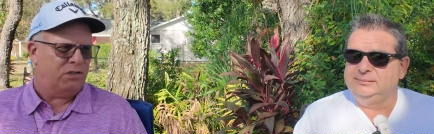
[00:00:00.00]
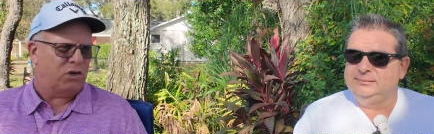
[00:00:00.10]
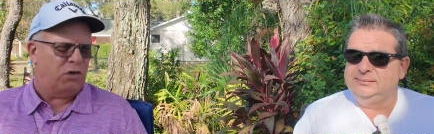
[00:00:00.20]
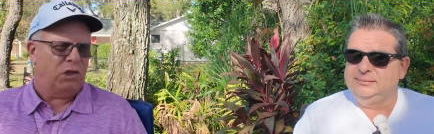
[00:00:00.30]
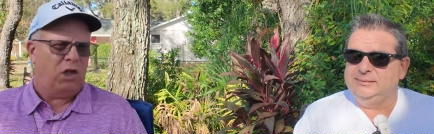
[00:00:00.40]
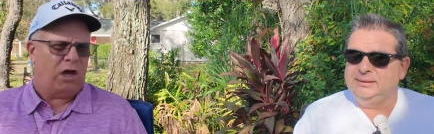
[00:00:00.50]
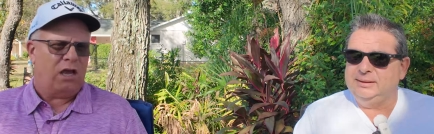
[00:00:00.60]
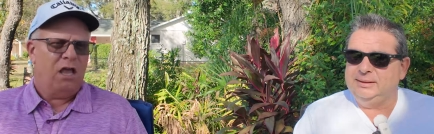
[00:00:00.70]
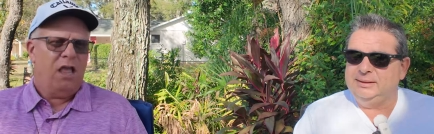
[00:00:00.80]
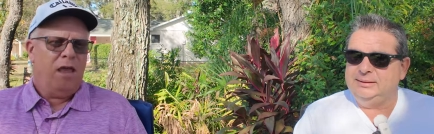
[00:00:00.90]
Speaker 1: in a certain
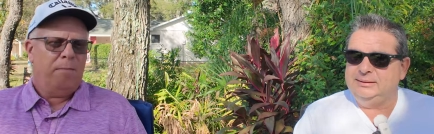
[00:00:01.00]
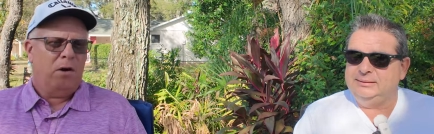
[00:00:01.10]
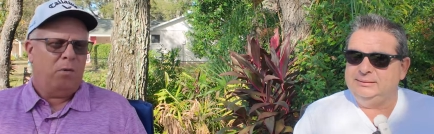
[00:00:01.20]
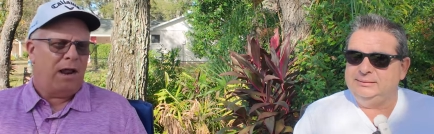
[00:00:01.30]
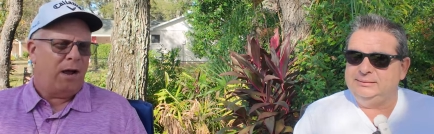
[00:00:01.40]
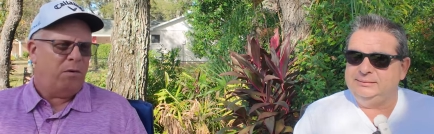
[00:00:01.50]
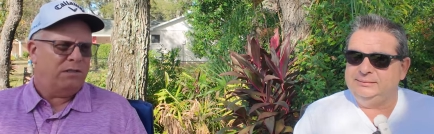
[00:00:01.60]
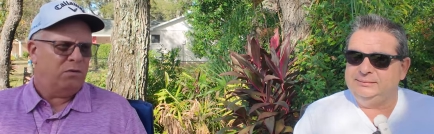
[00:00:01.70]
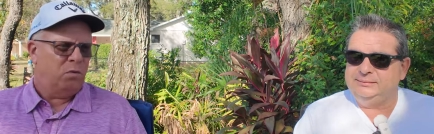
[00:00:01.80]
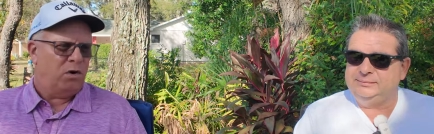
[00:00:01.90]
look. But when I
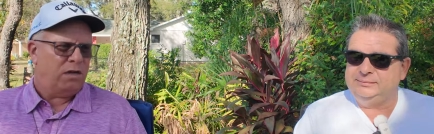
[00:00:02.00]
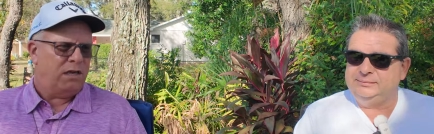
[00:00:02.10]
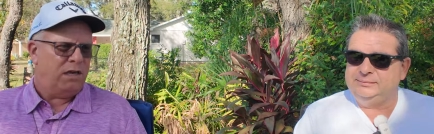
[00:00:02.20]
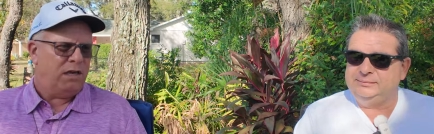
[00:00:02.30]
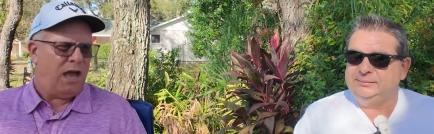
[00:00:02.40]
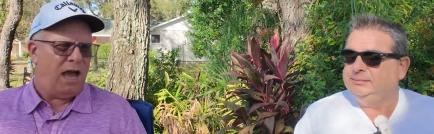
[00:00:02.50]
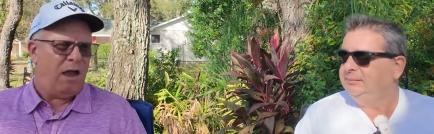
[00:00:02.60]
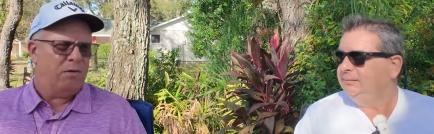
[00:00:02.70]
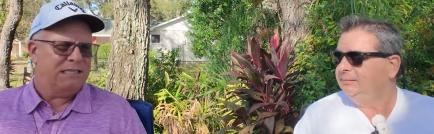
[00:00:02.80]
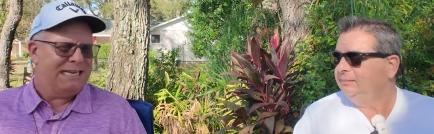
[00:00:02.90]
wasn't working,
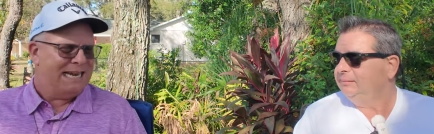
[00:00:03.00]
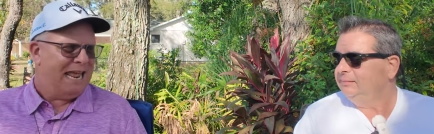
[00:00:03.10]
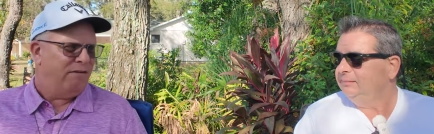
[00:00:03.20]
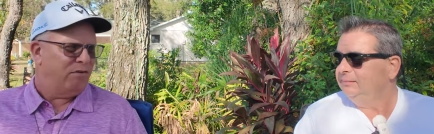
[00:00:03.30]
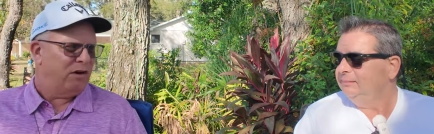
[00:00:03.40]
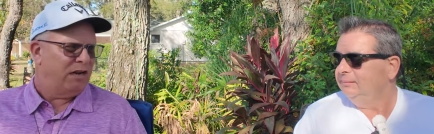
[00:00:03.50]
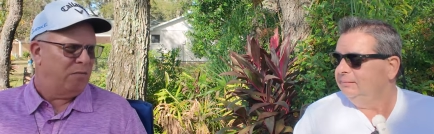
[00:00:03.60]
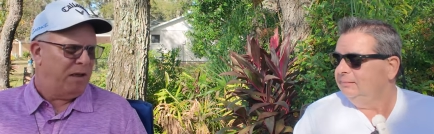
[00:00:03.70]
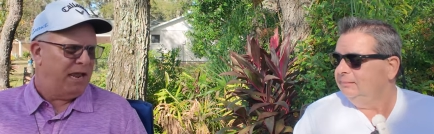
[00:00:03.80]
I was never in